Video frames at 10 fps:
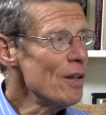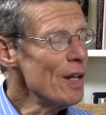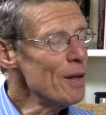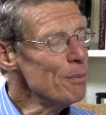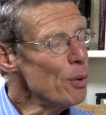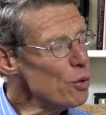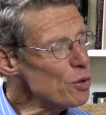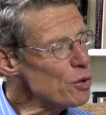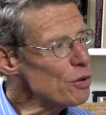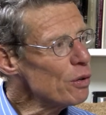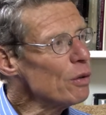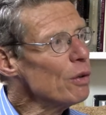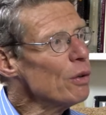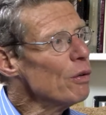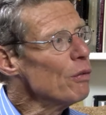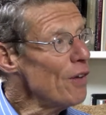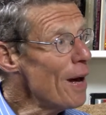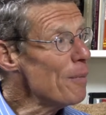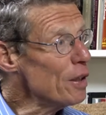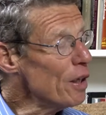They imposed
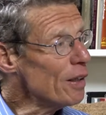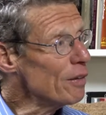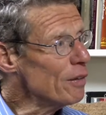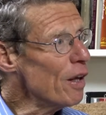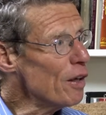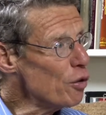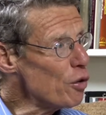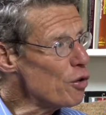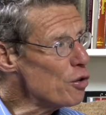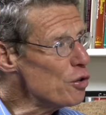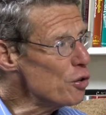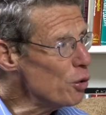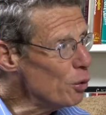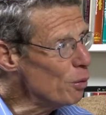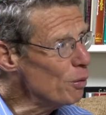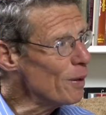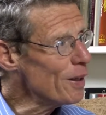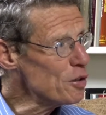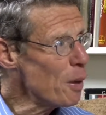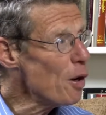famine not not in order to do
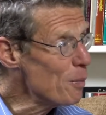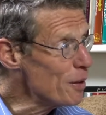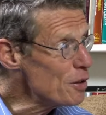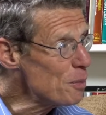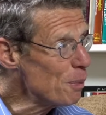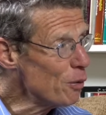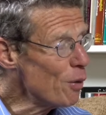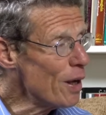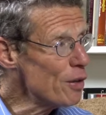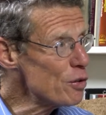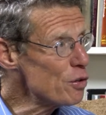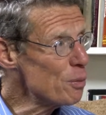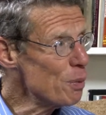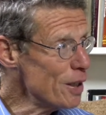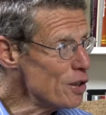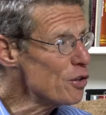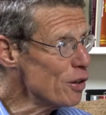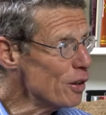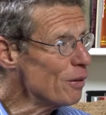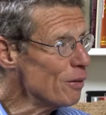experiments, but rather to punish
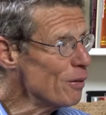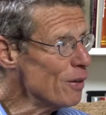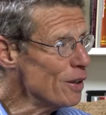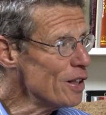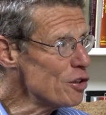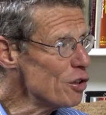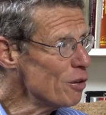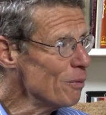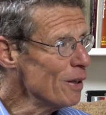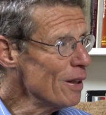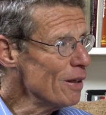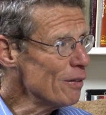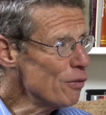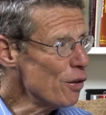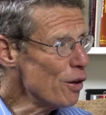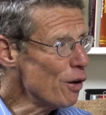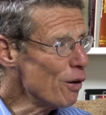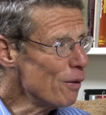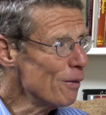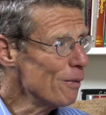the the Dutch for
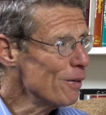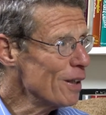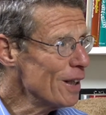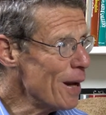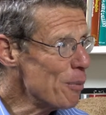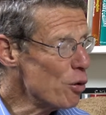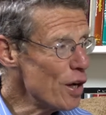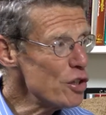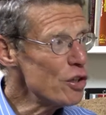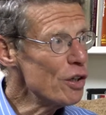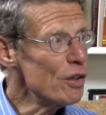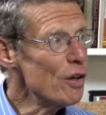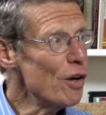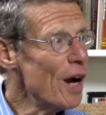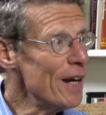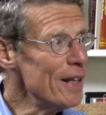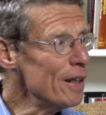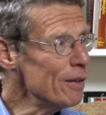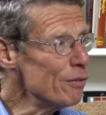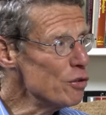their collaboration and their
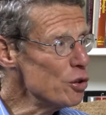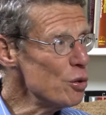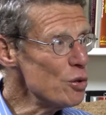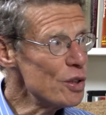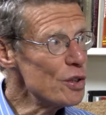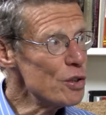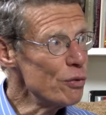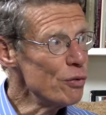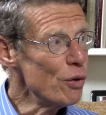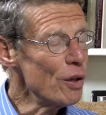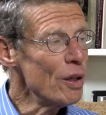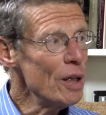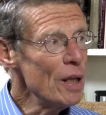hiding of Jews and so forth.